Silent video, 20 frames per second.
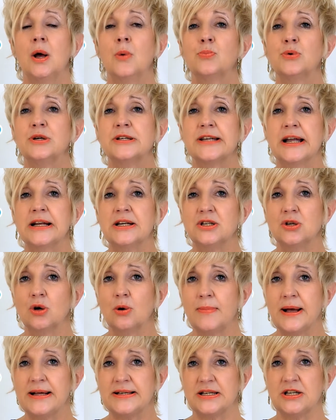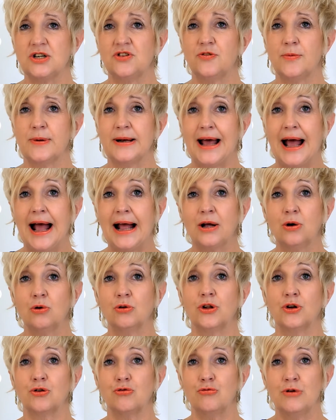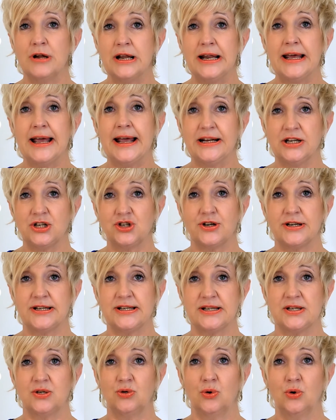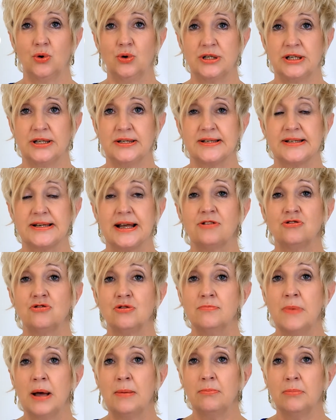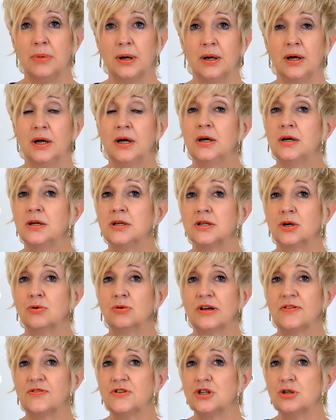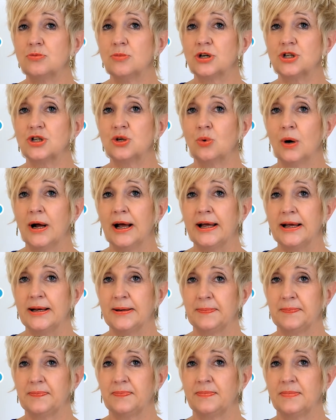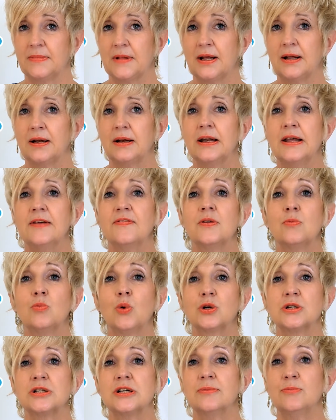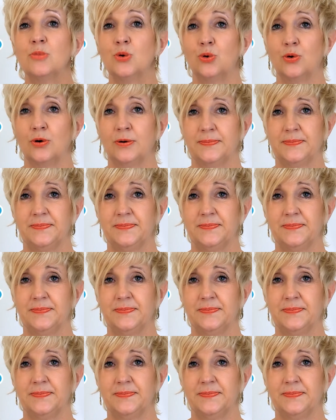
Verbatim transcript: Present your message from an angle that really interests your audience and remember, don't give too much away. Leave them wanting more.